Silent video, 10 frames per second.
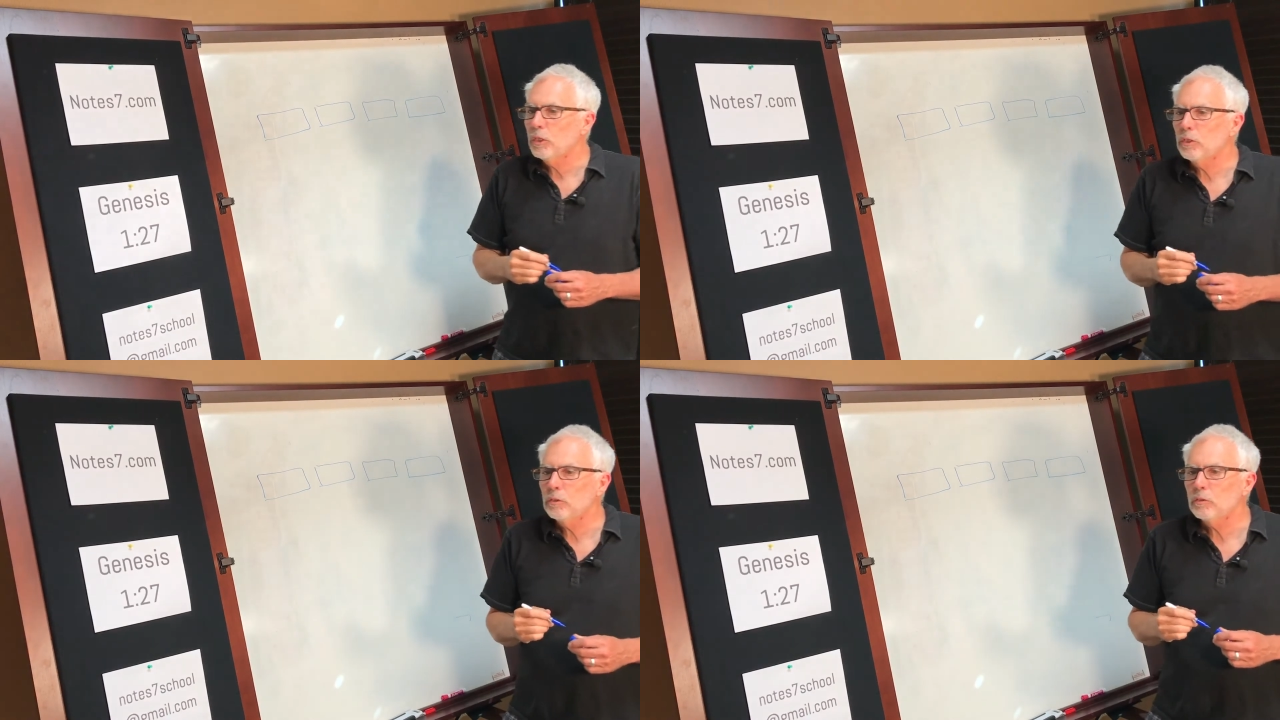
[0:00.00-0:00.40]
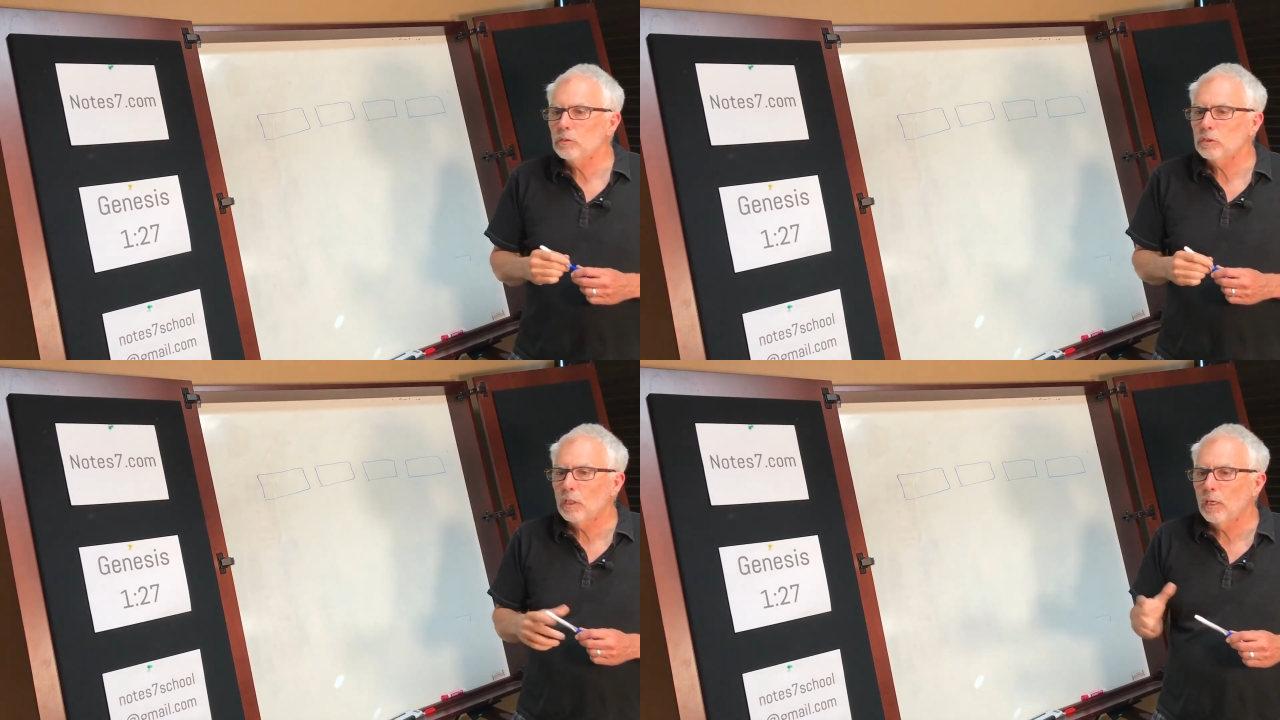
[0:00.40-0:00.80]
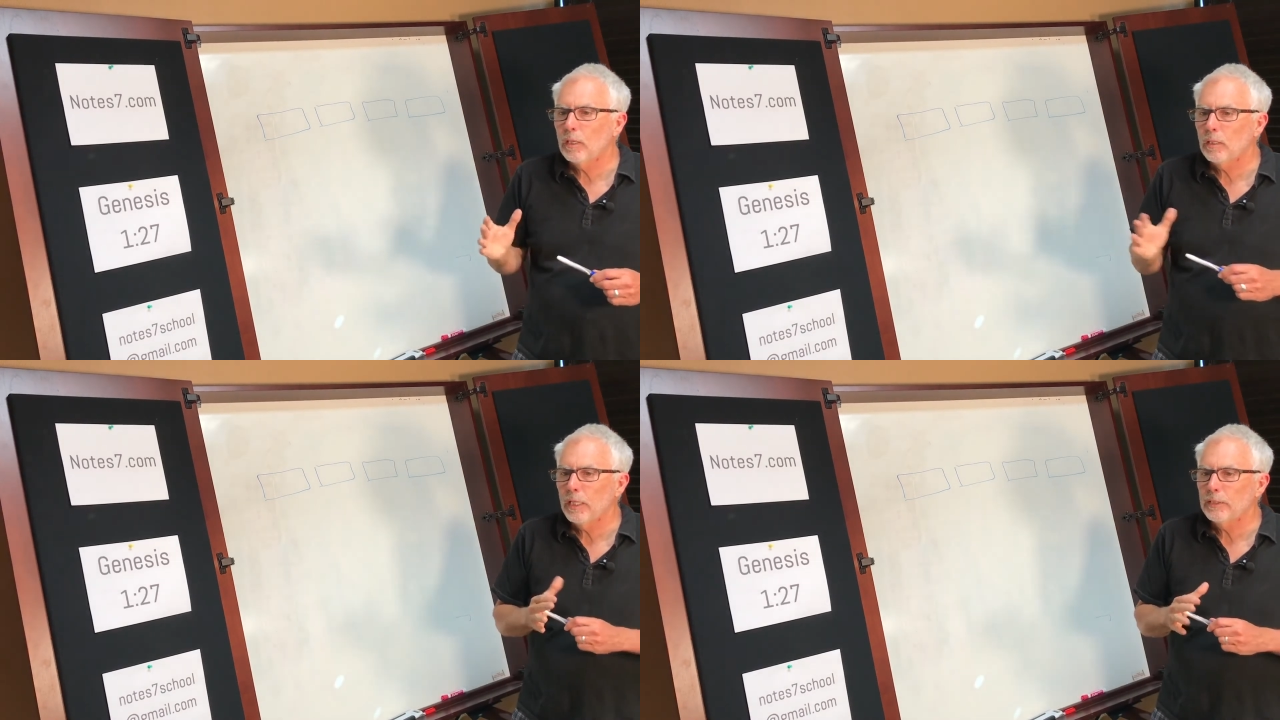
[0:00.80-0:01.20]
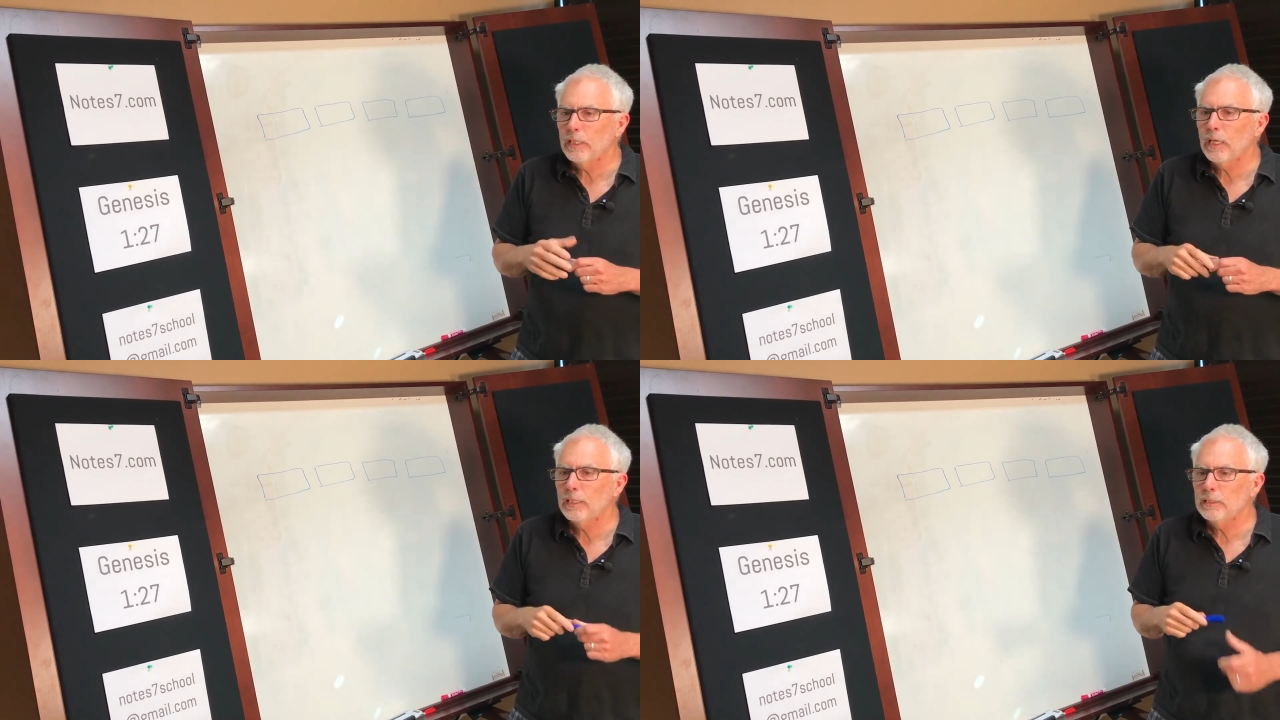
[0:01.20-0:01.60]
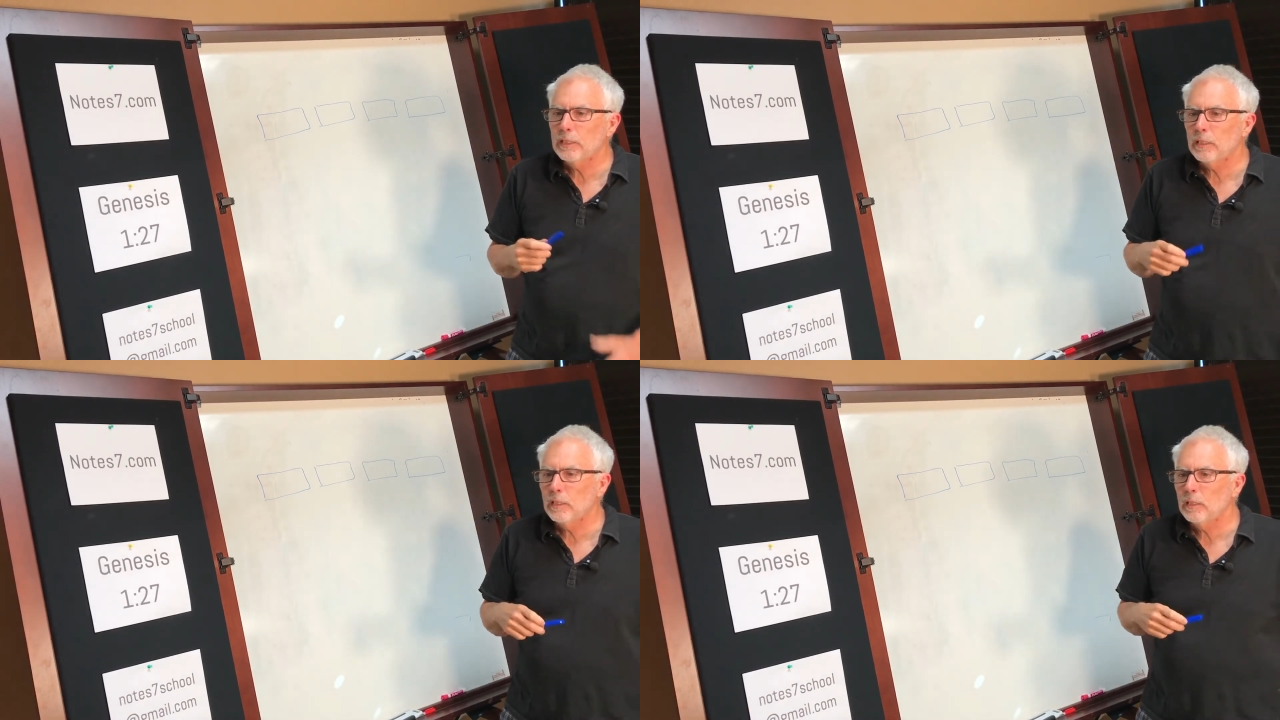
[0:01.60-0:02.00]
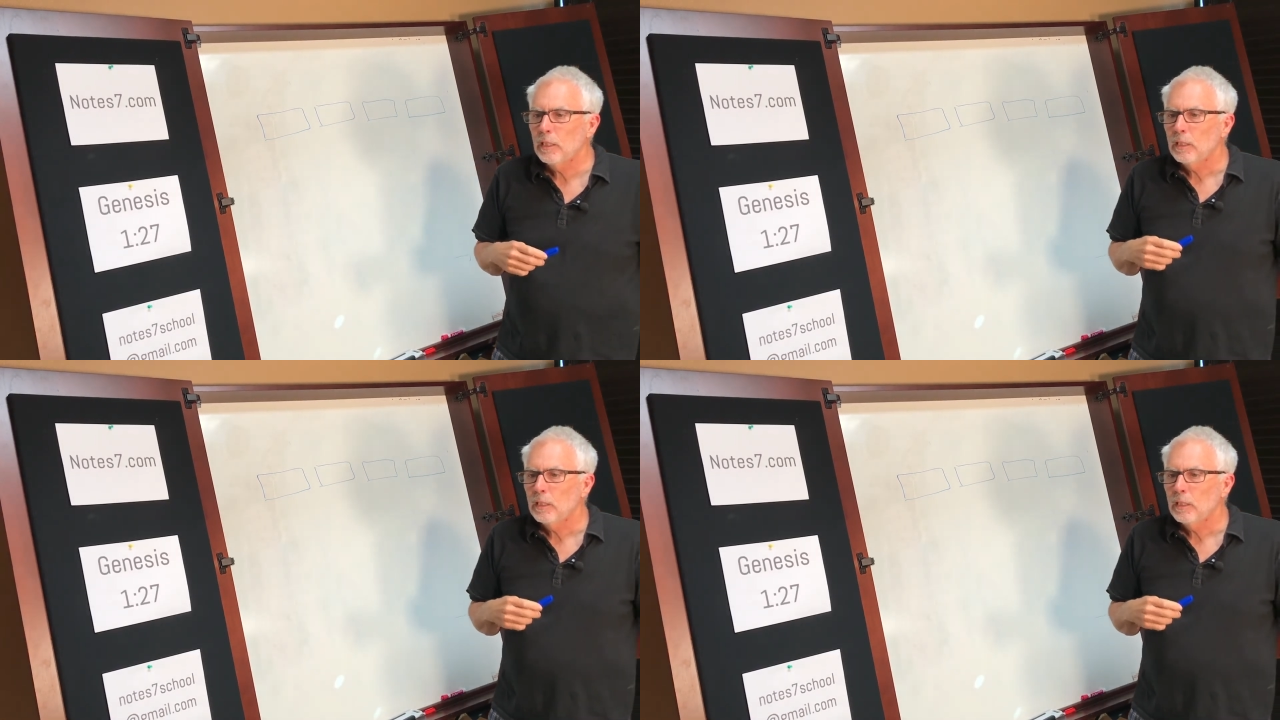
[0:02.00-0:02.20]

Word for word: to use uh, the idea